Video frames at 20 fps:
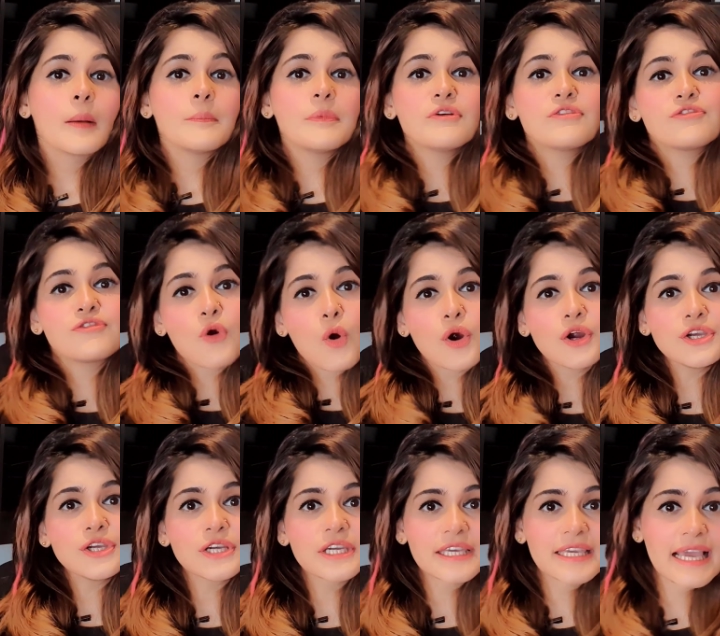Before
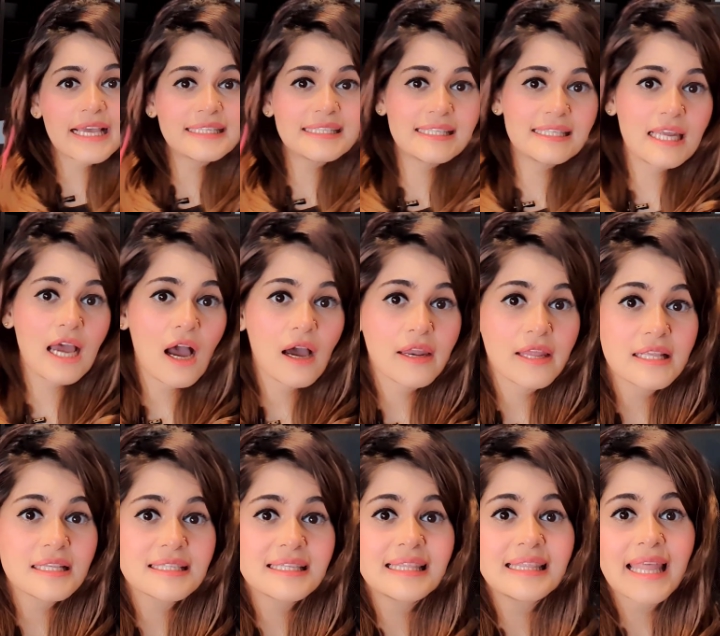you get
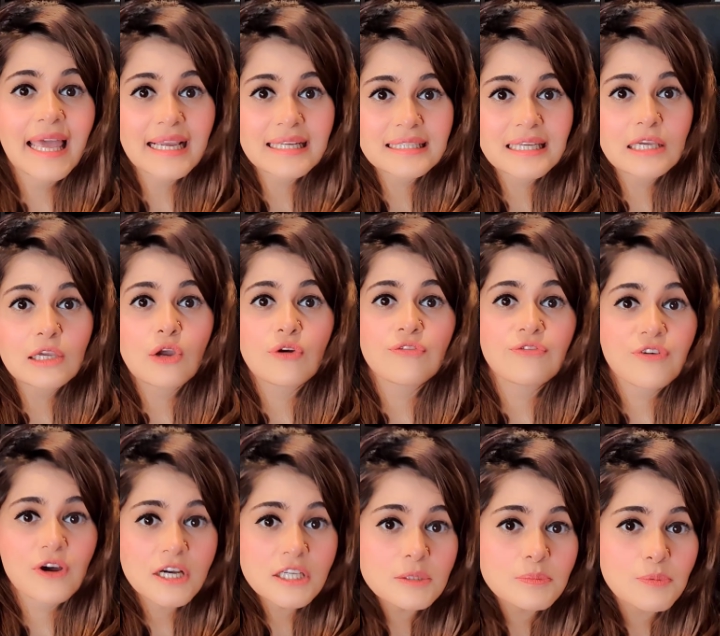started selecting your
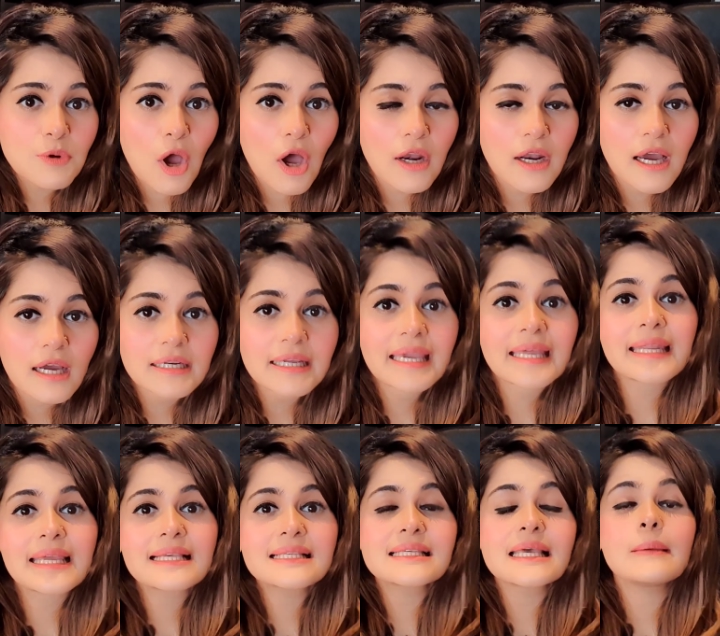first product,
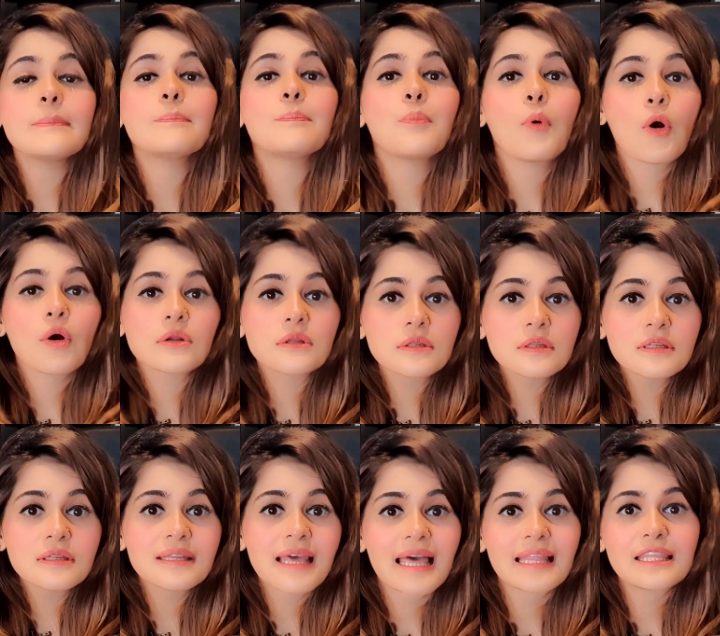it is
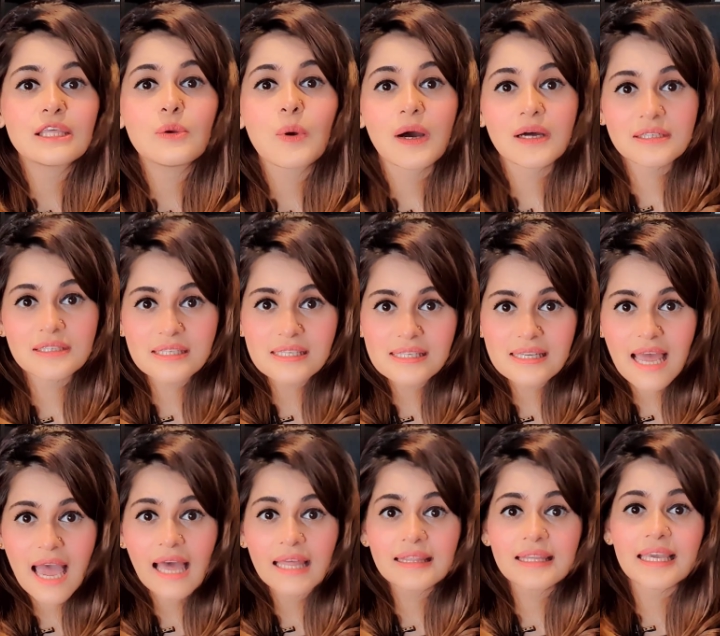important that you
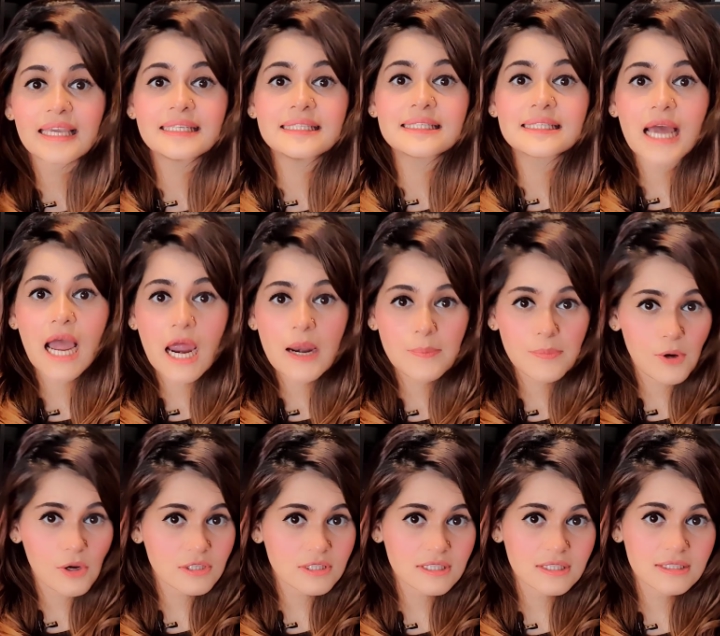understand the entire
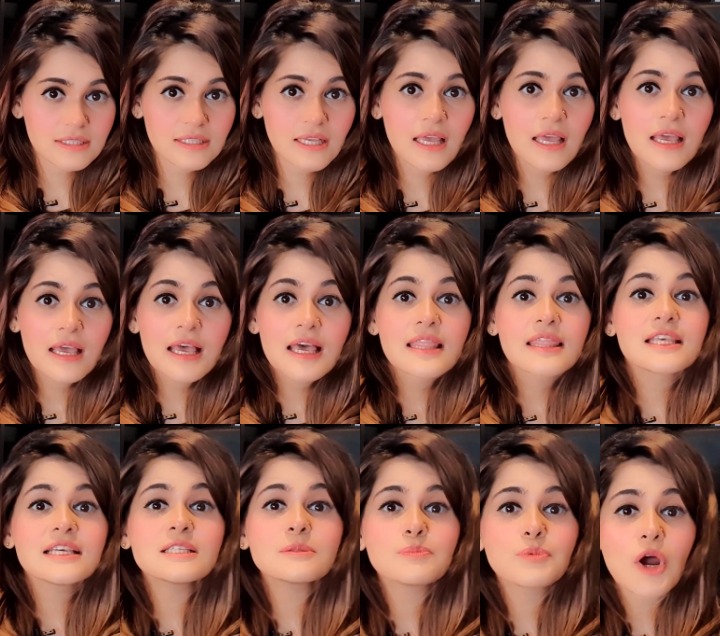process.
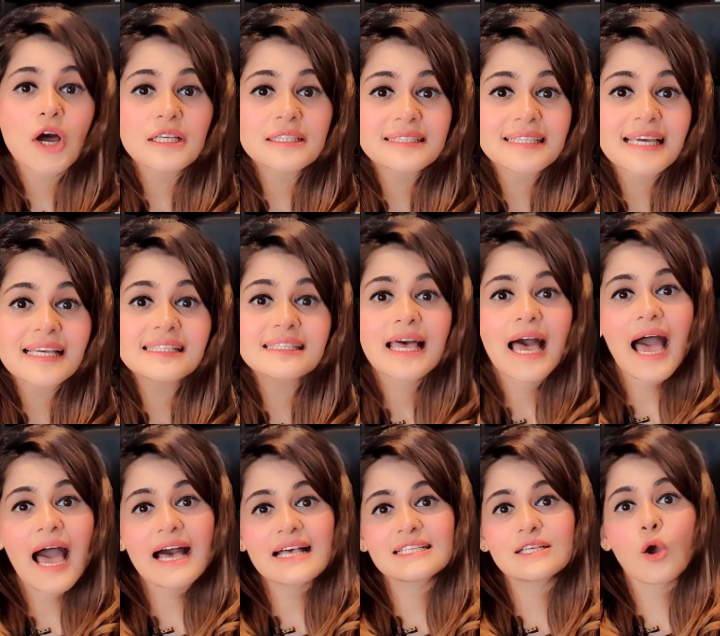This process
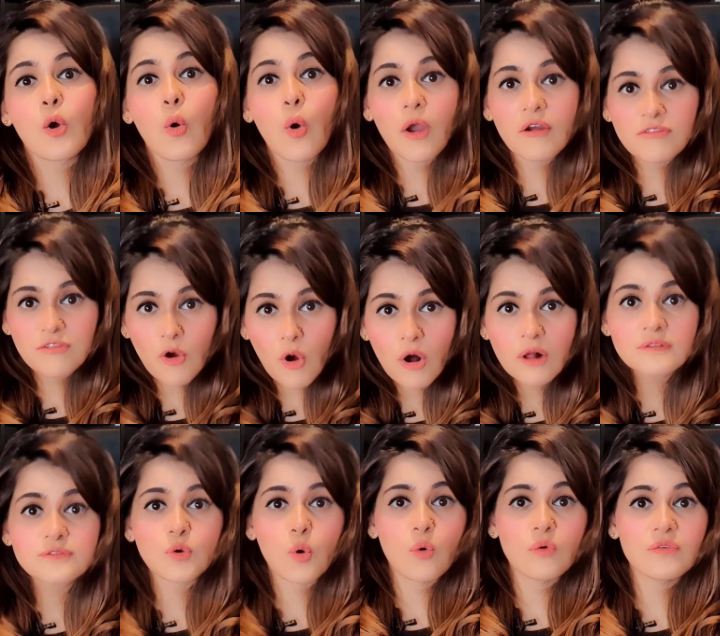has
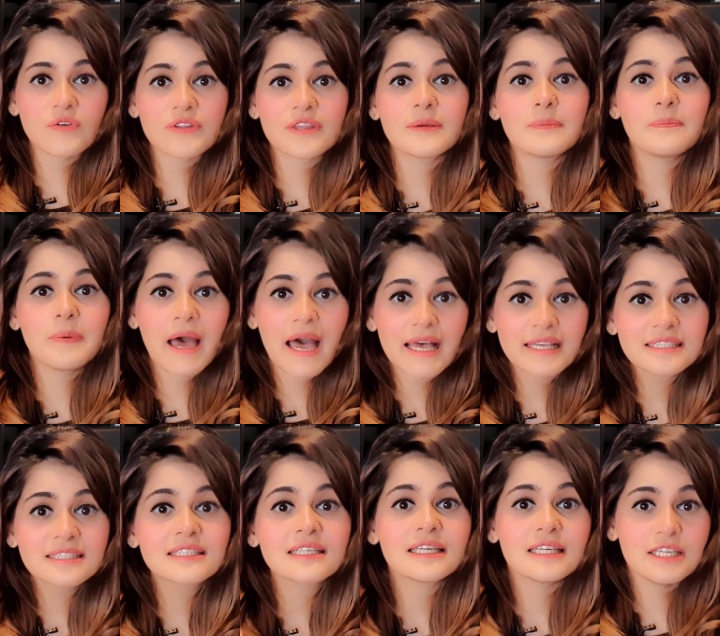evolved over the
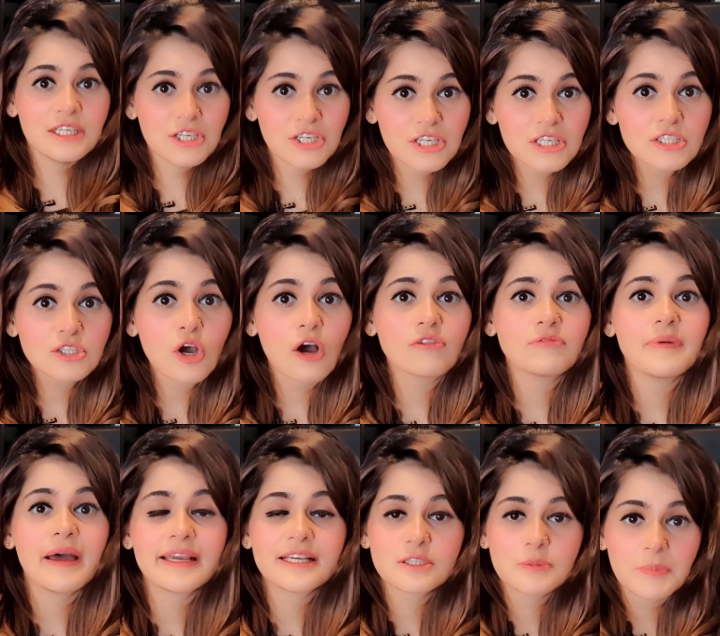past years of
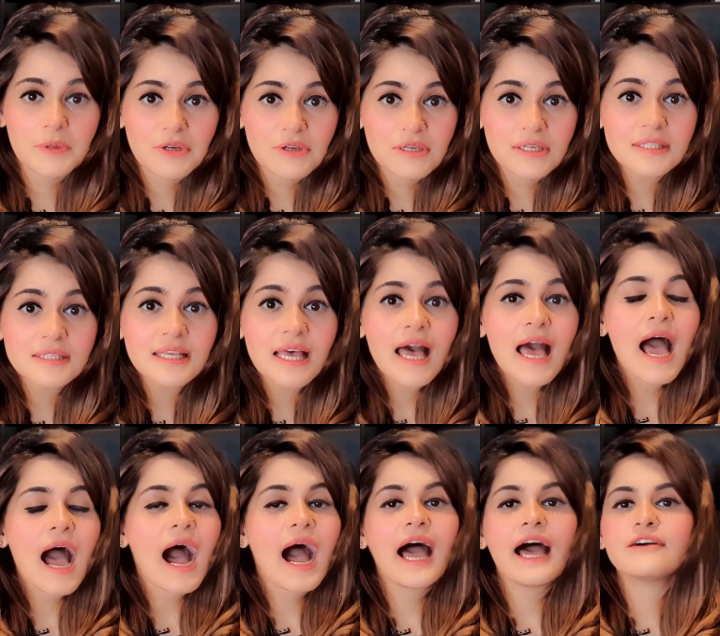my experience.
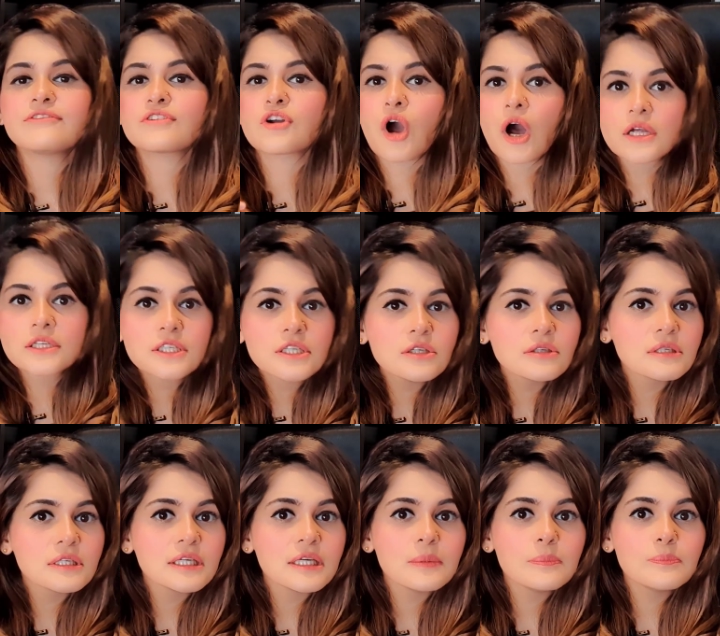I have
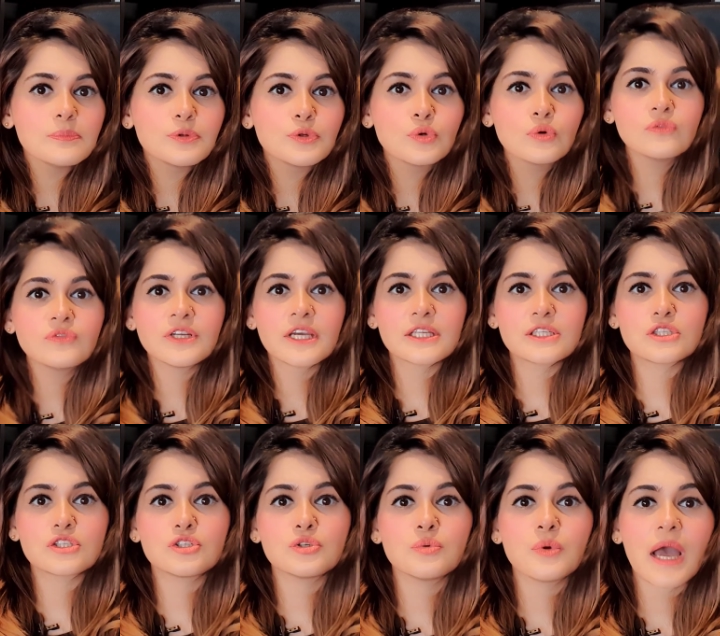continually improved it
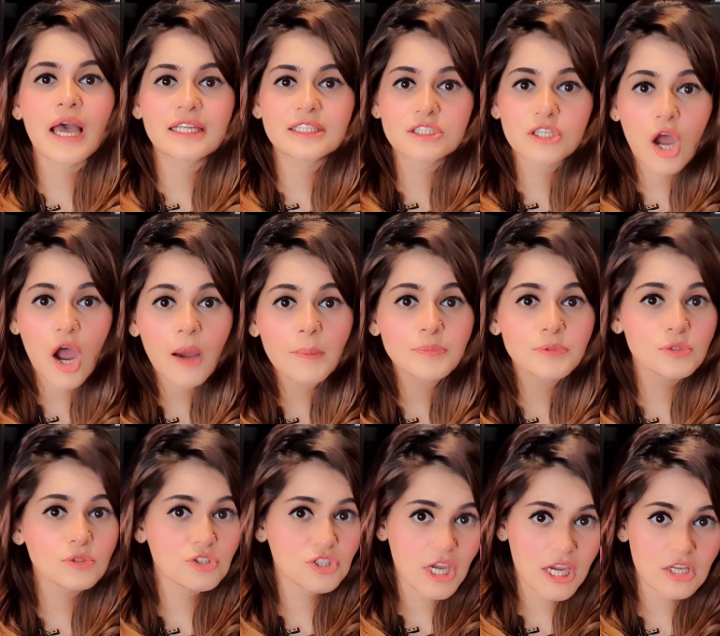to adapt
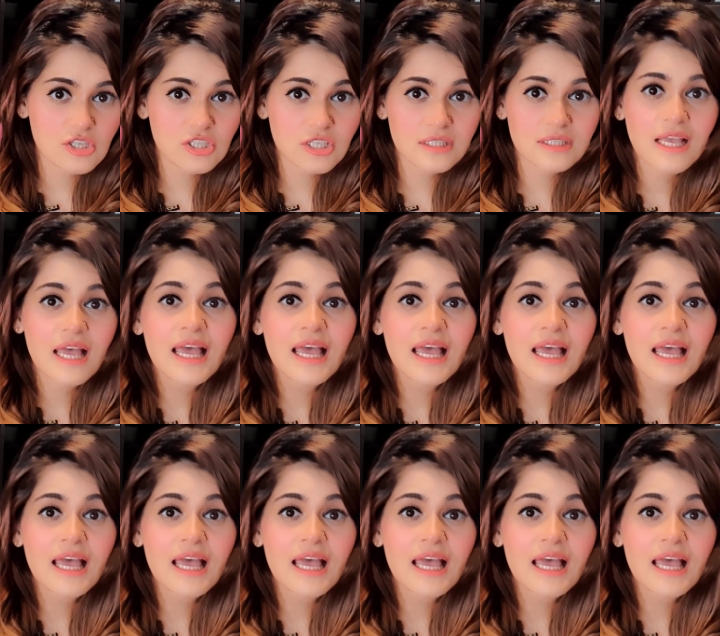to changes.